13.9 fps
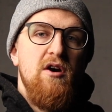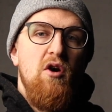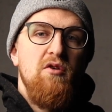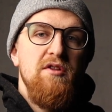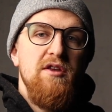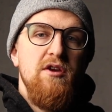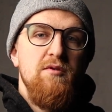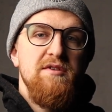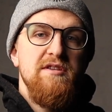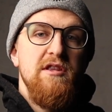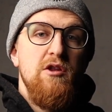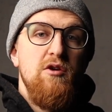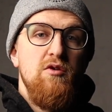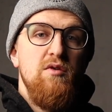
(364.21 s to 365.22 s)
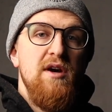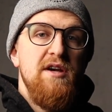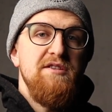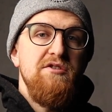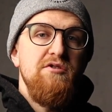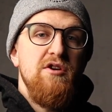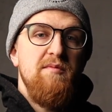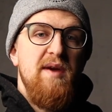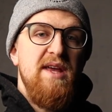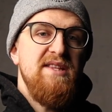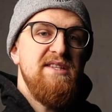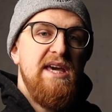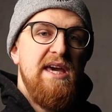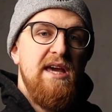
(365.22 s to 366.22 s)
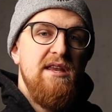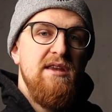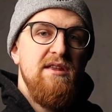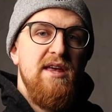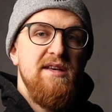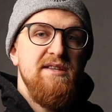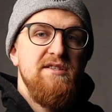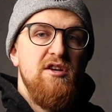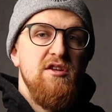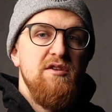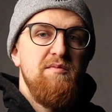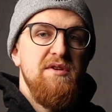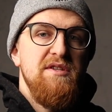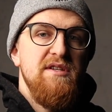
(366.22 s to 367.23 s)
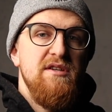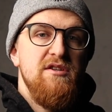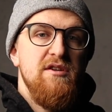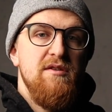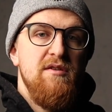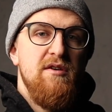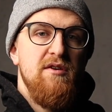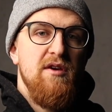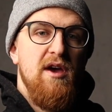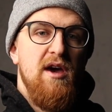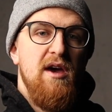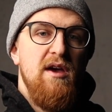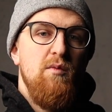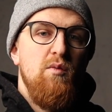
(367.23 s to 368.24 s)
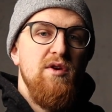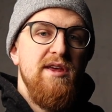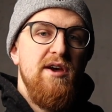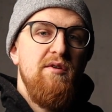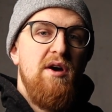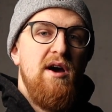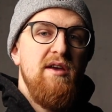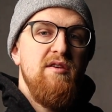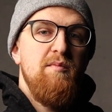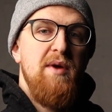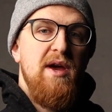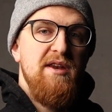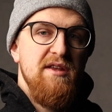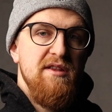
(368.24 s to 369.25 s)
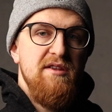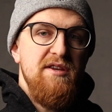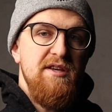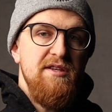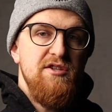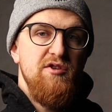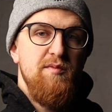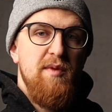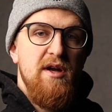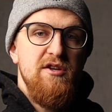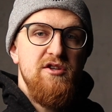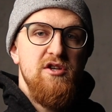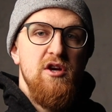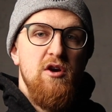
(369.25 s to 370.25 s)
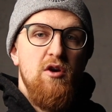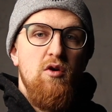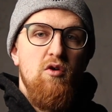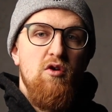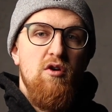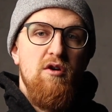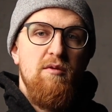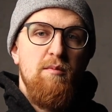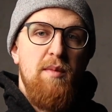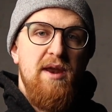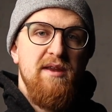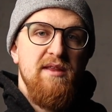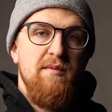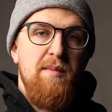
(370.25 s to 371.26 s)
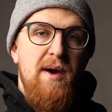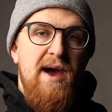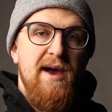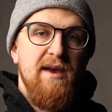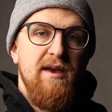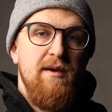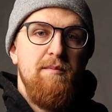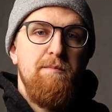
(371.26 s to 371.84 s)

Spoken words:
Only go as low as you can maintain that solid position, okay? Without either bending the knee too much or bending the back.